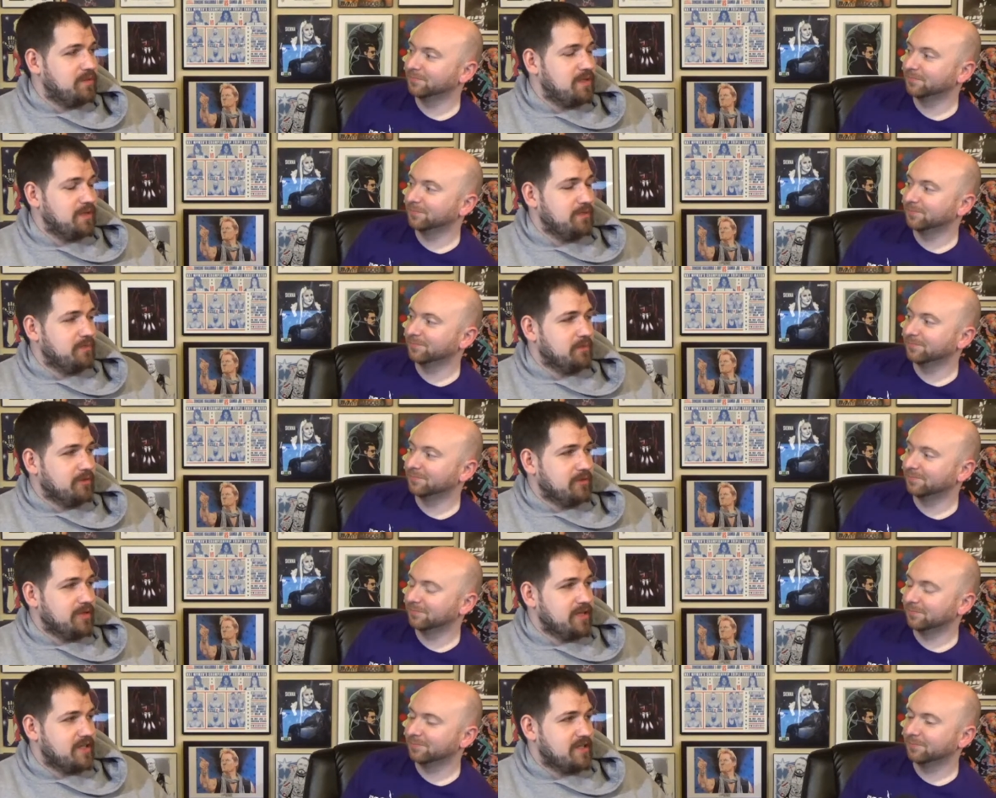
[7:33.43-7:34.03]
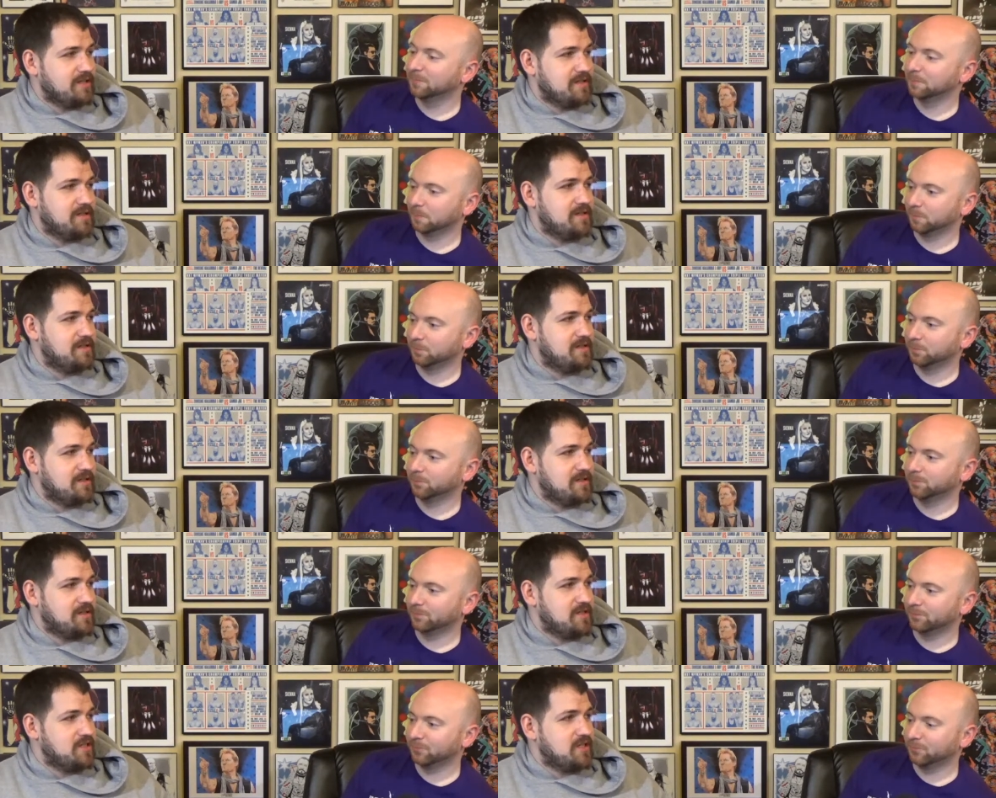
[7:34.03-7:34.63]
Speaker 1: people that
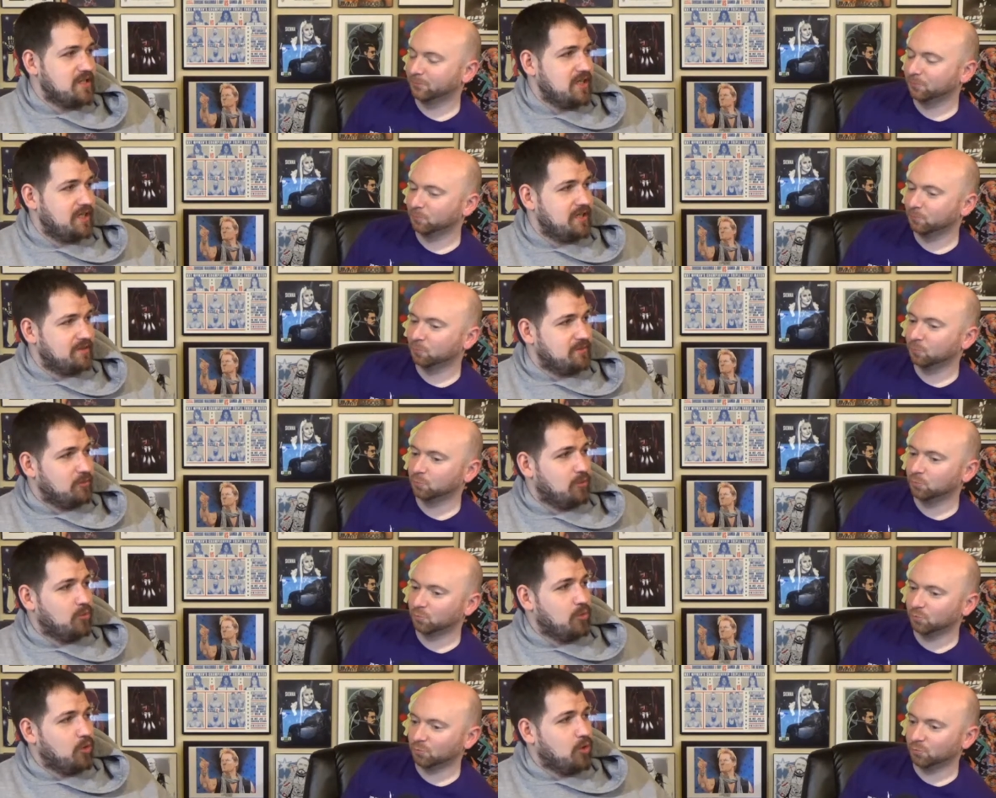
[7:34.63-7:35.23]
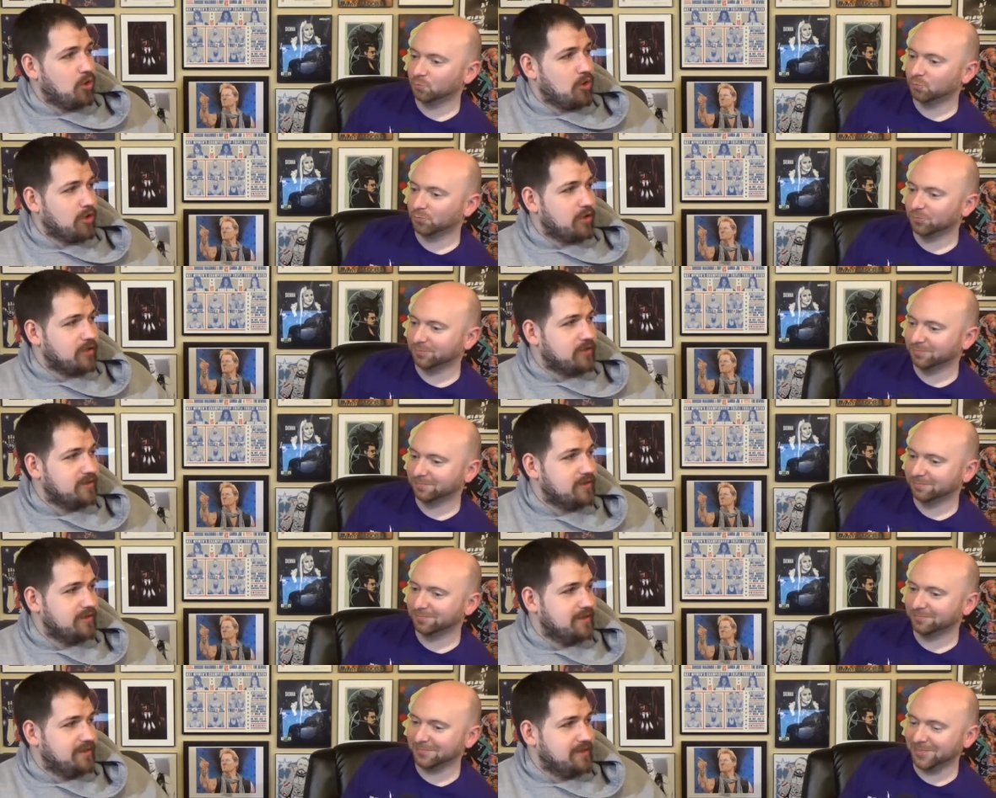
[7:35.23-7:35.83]
just chant
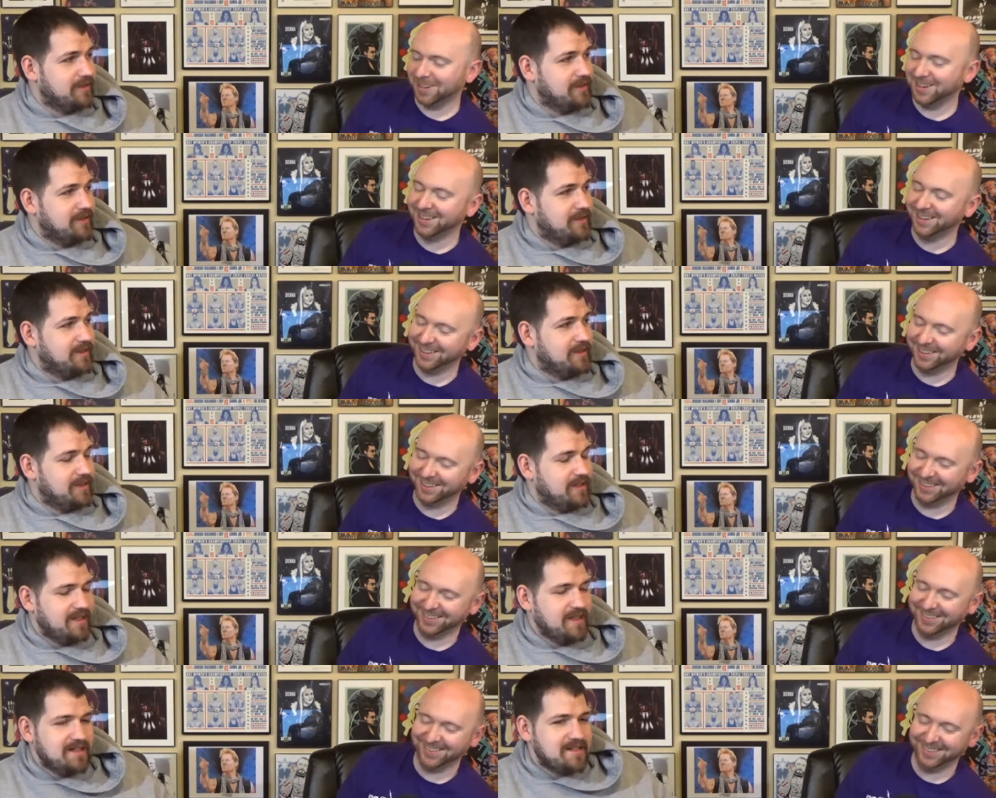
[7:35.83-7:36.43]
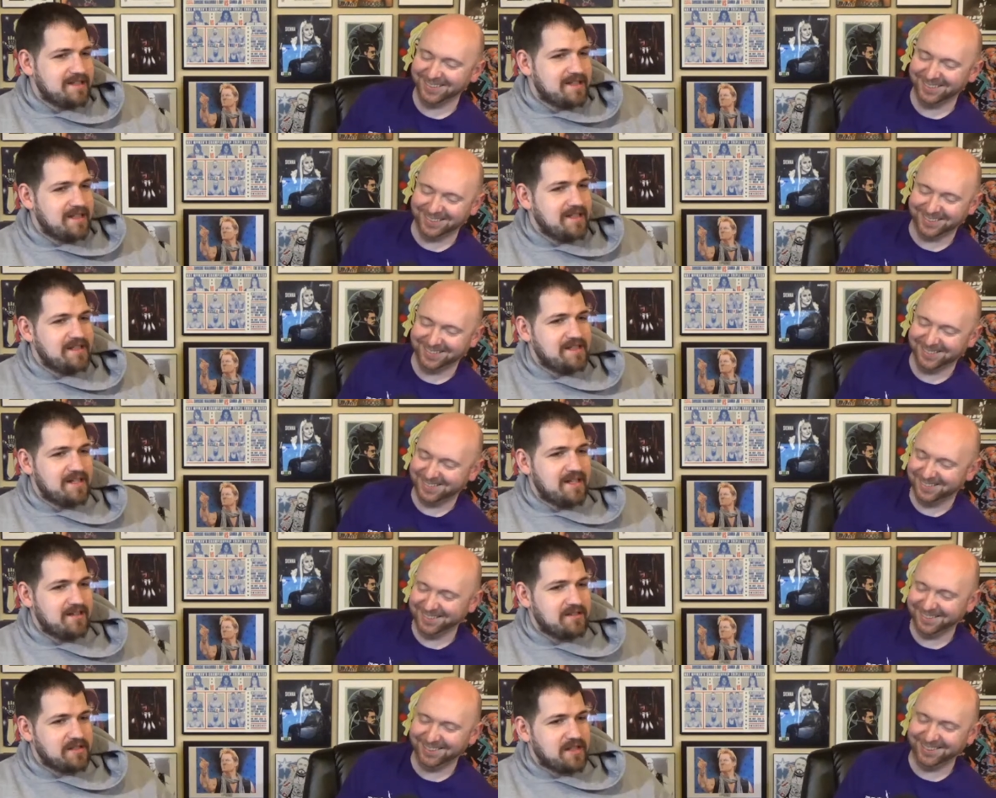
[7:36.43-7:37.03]
war. It's
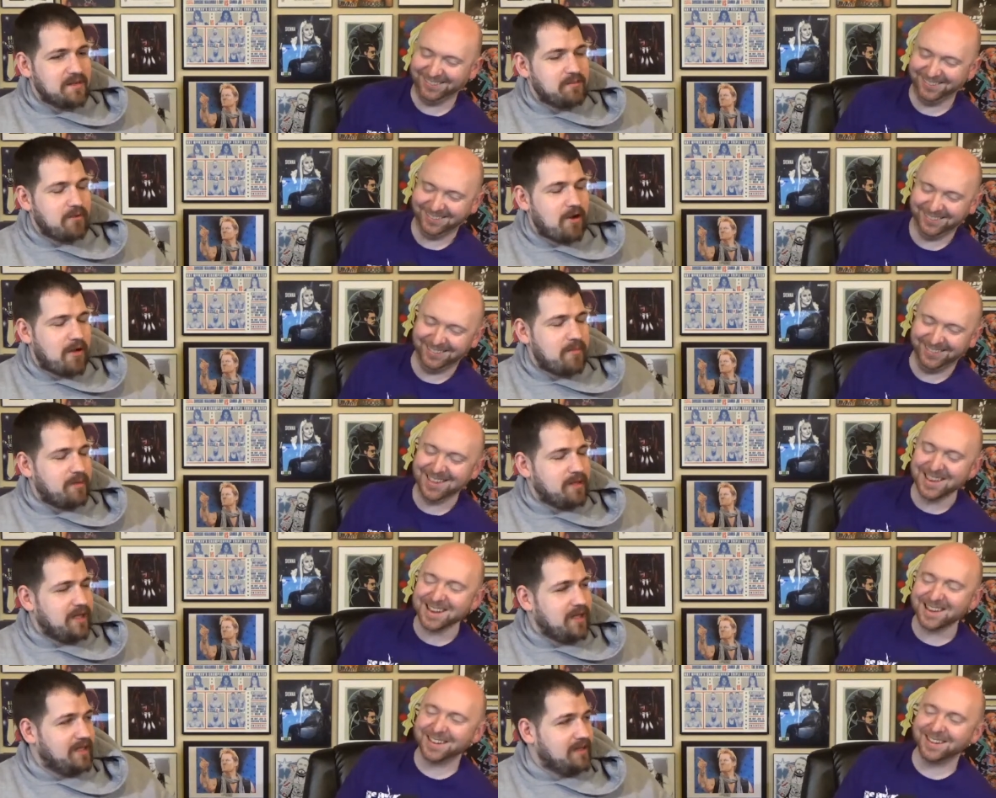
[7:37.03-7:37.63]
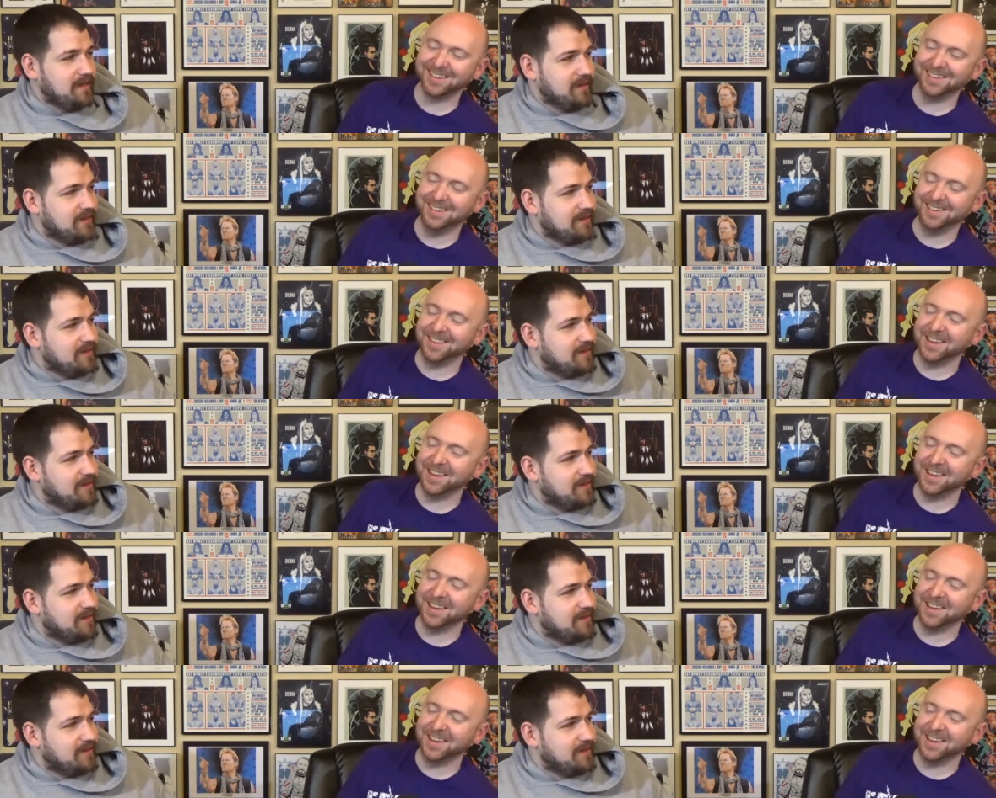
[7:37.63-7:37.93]
it sounds like propaganda.